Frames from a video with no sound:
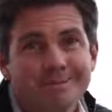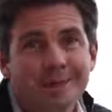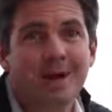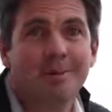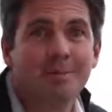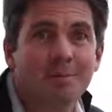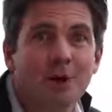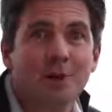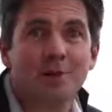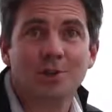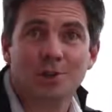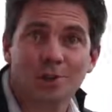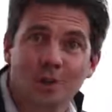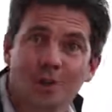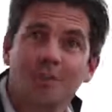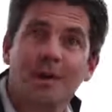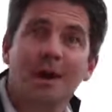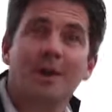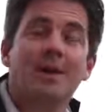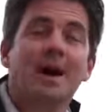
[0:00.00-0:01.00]
I'm not
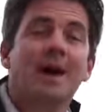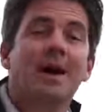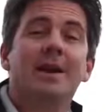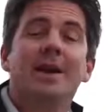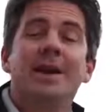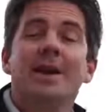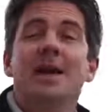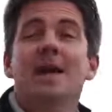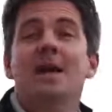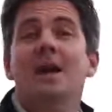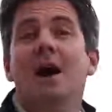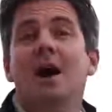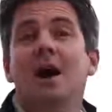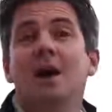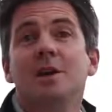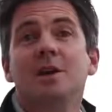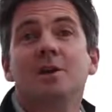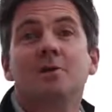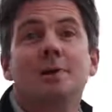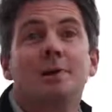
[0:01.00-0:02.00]
sure about that, and I hear
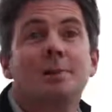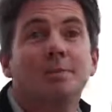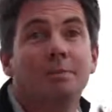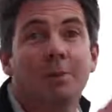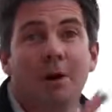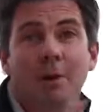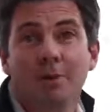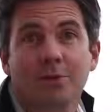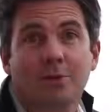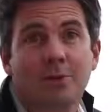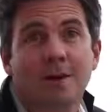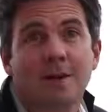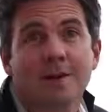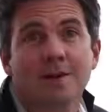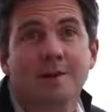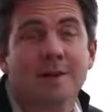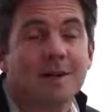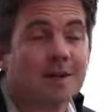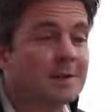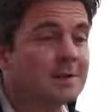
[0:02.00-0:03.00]
argument both
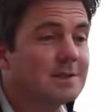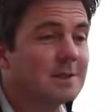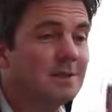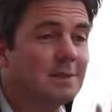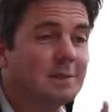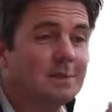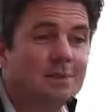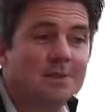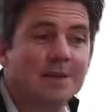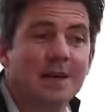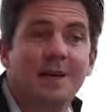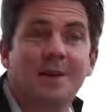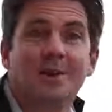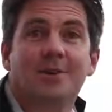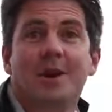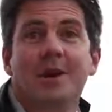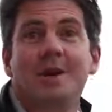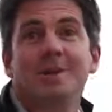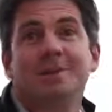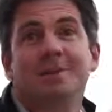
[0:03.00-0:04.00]
ways. Some people say they're
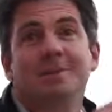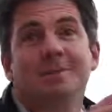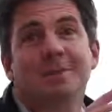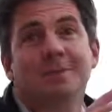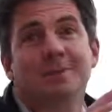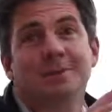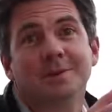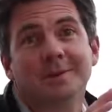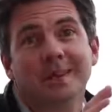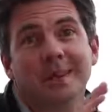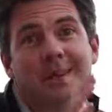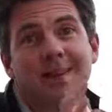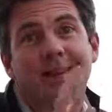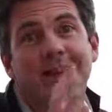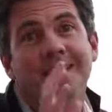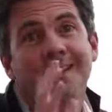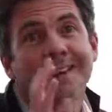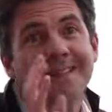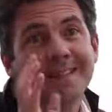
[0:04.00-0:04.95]
great, some people say